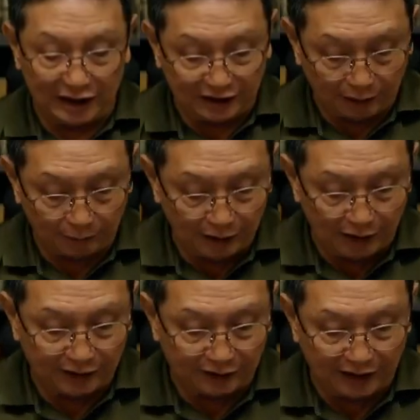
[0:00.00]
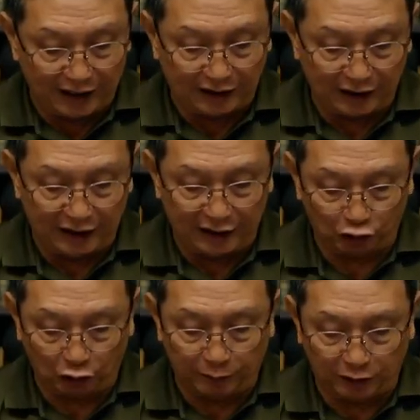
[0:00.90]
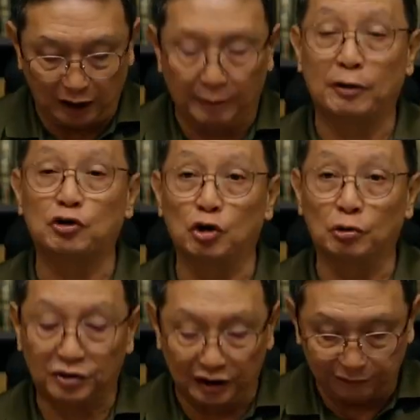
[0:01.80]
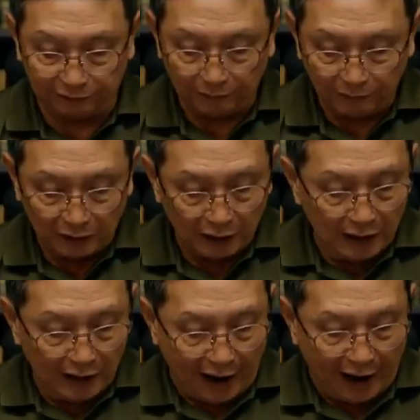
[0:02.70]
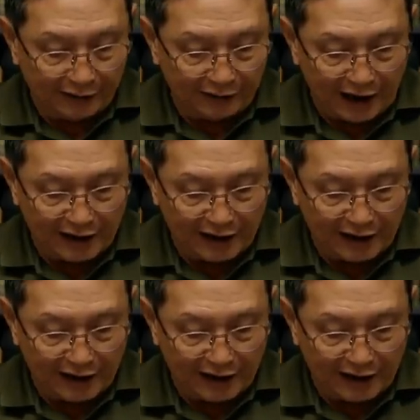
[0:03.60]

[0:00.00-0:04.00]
is said in scripture about Joseph, and